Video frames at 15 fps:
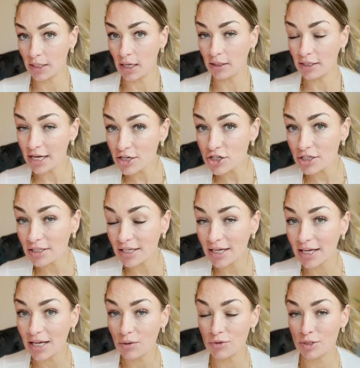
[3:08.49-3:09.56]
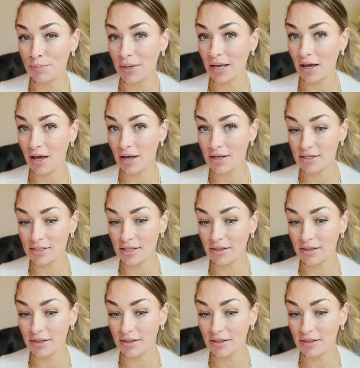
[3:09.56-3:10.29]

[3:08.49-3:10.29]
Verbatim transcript: allegedly it was because